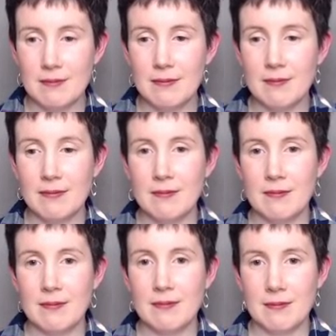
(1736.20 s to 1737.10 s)

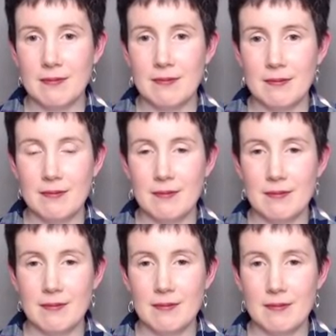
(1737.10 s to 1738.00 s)

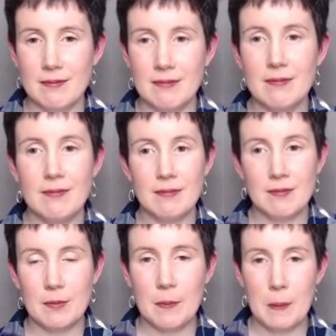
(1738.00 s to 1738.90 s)

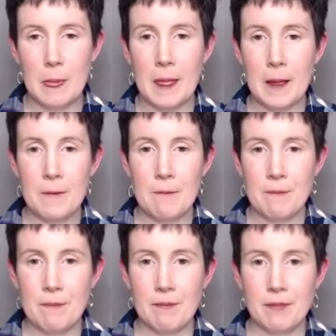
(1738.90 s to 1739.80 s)

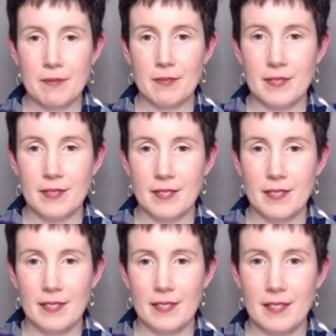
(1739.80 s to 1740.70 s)

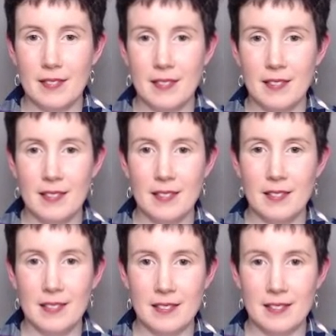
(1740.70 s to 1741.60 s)

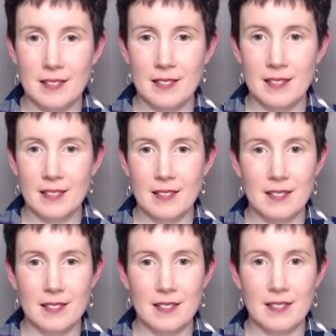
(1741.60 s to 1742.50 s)

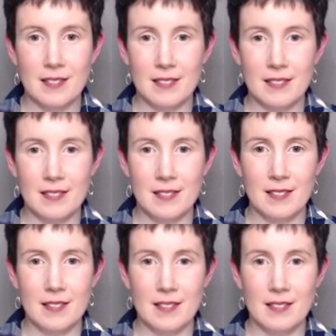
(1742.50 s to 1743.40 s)

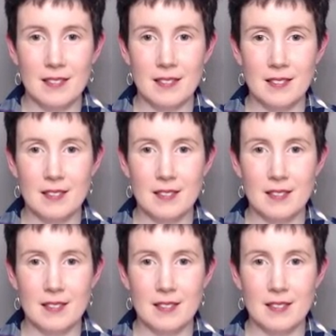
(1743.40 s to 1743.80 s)
(silent)